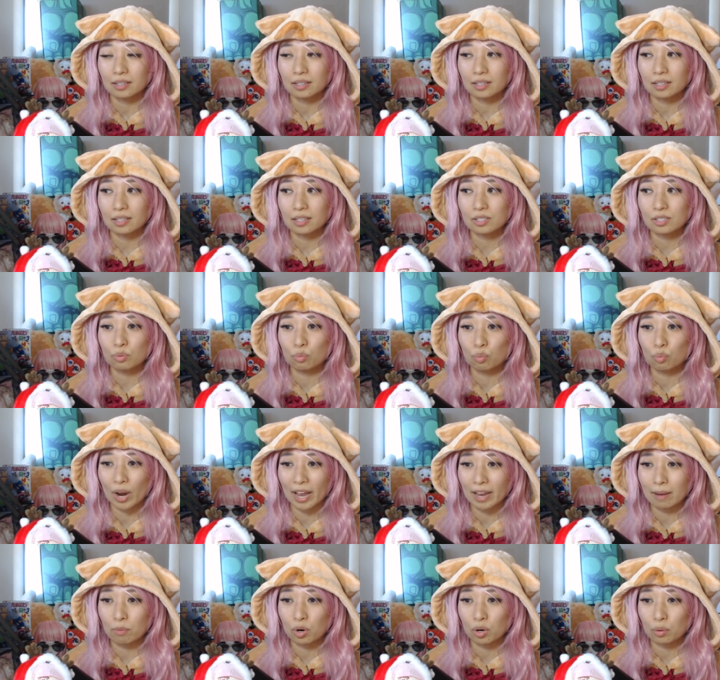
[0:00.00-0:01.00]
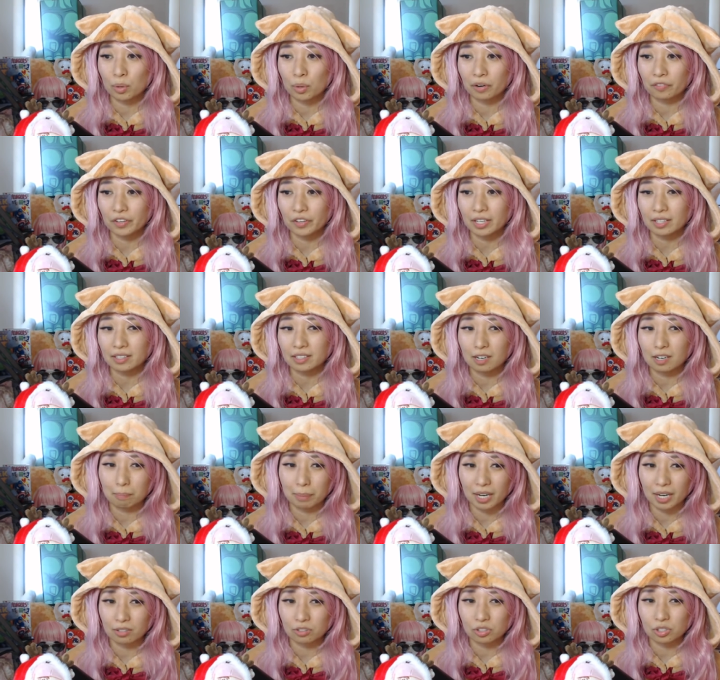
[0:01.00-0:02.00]
is way more worth it
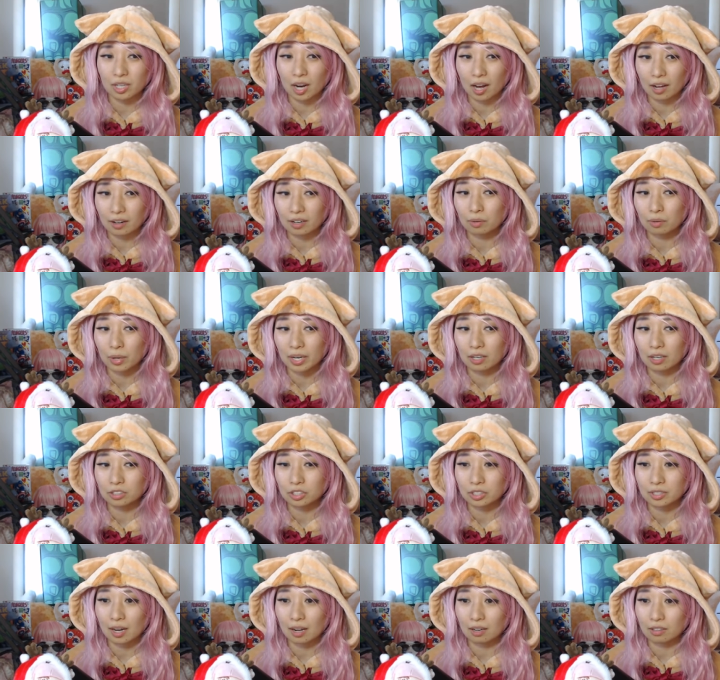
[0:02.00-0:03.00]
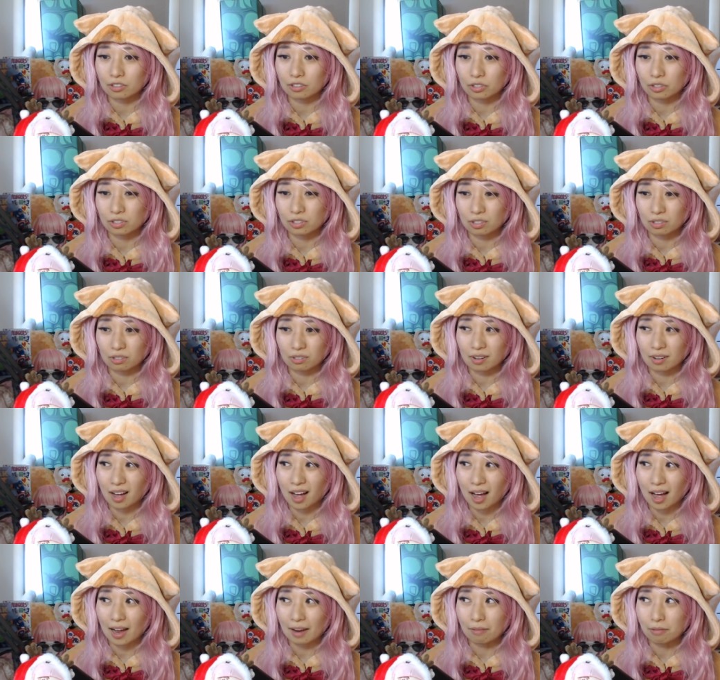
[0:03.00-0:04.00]
compared to the other $100 suits. So
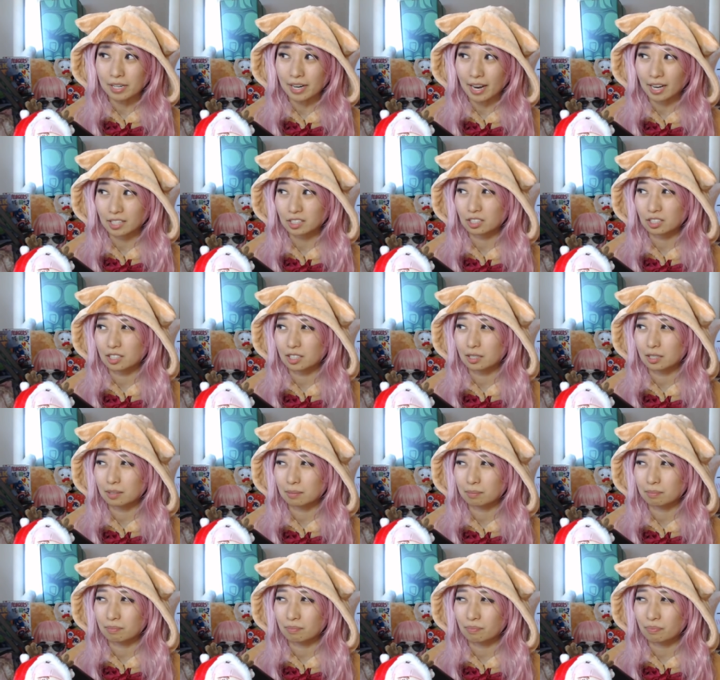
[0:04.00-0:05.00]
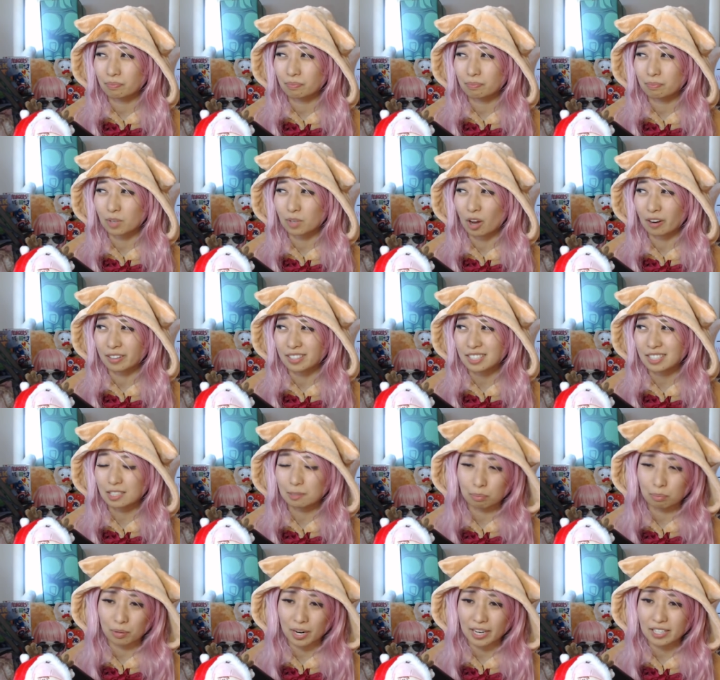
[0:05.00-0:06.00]
I would actually honestly
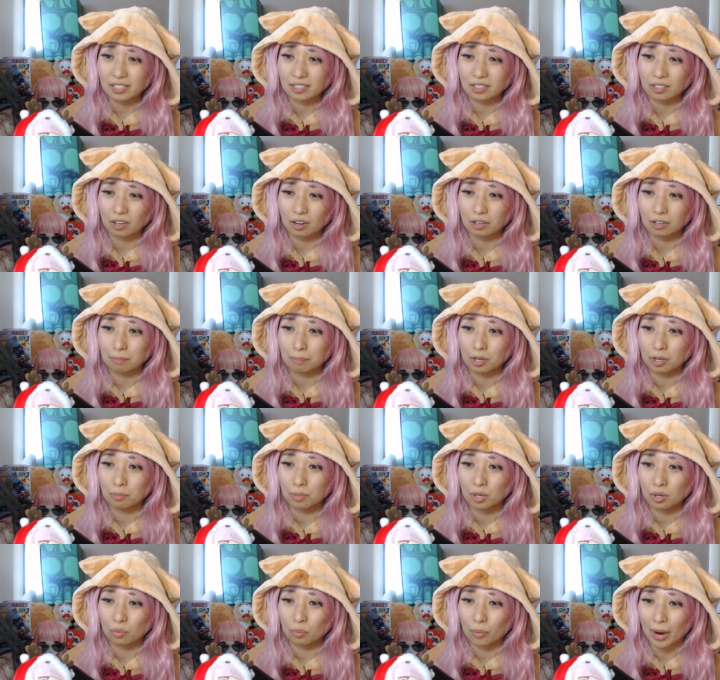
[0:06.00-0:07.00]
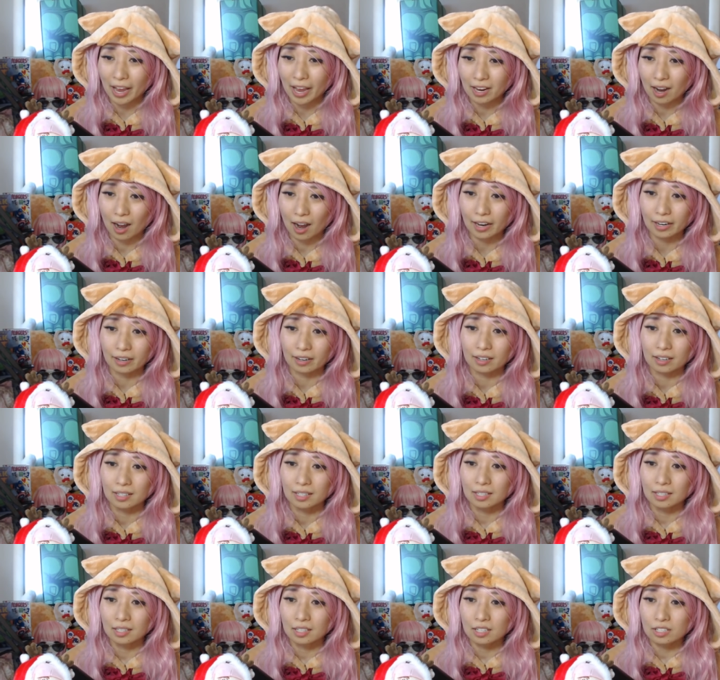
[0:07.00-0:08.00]
priced Dark Bobo way higher.
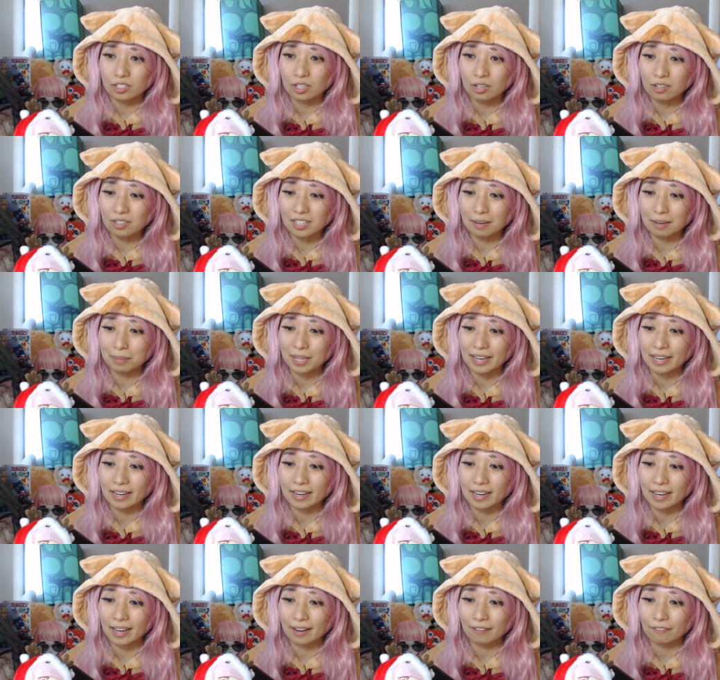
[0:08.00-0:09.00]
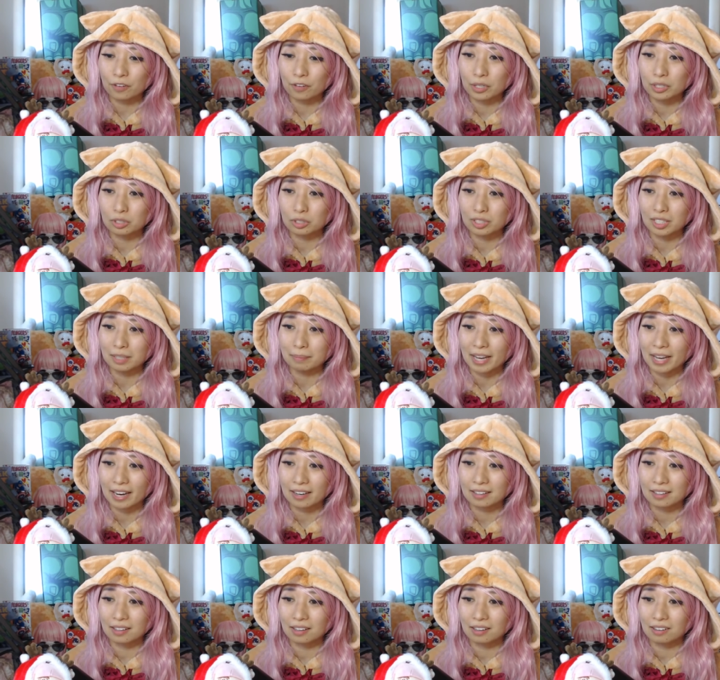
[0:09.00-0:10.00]
Suit completed for Dream
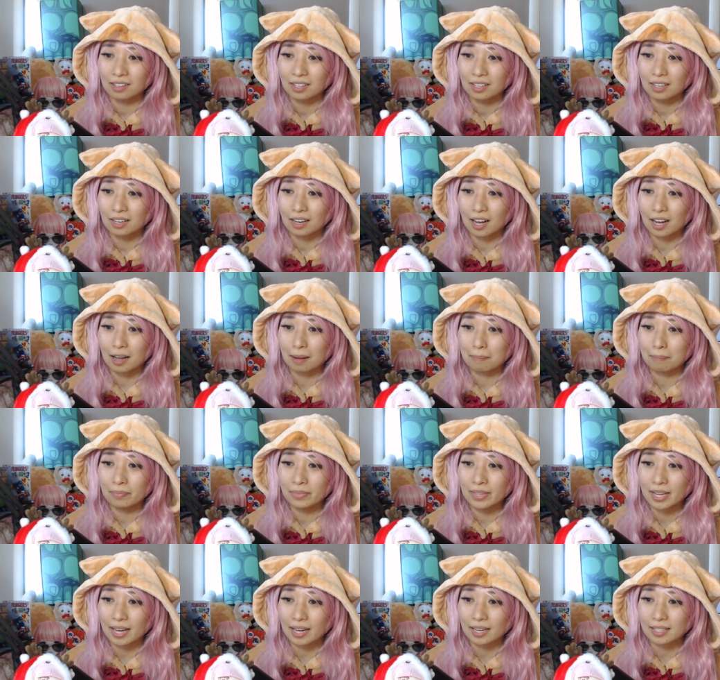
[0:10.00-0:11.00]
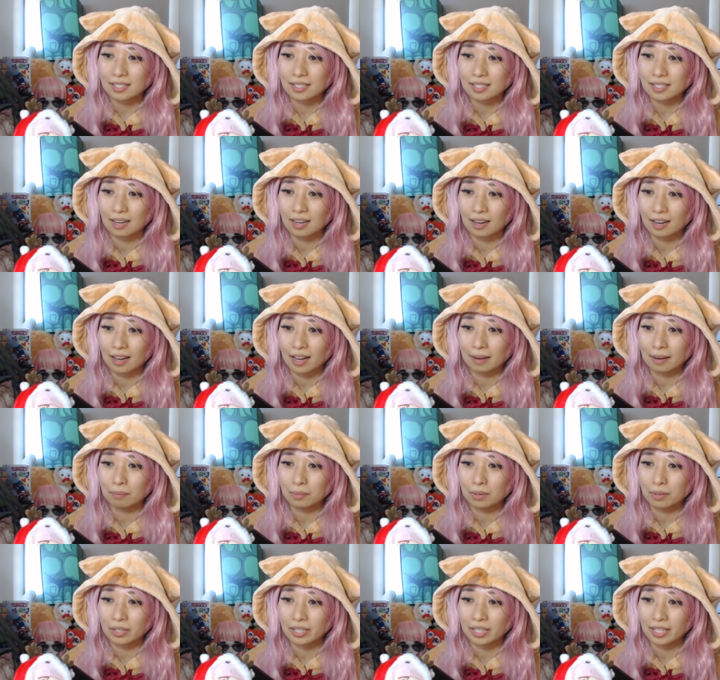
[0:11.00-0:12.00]
Echo. Up next,
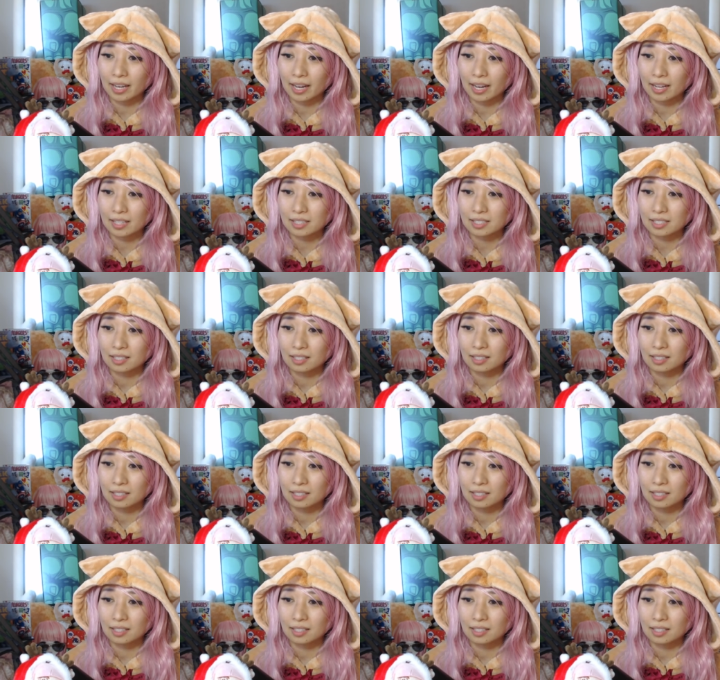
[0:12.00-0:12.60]
I'm gonna get...